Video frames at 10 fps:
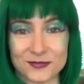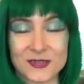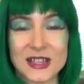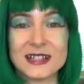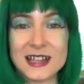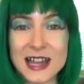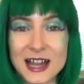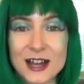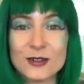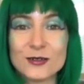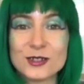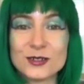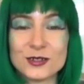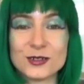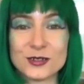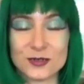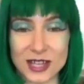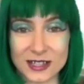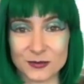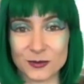And how do you do
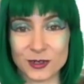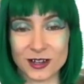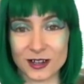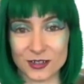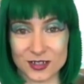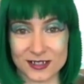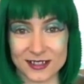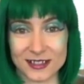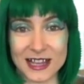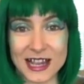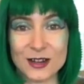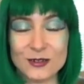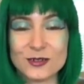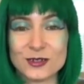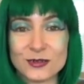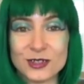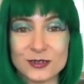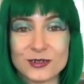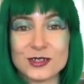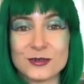that more consciously? How do
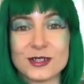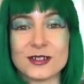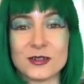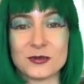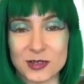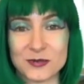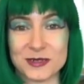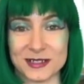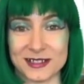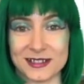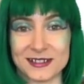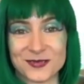you do it on purpose?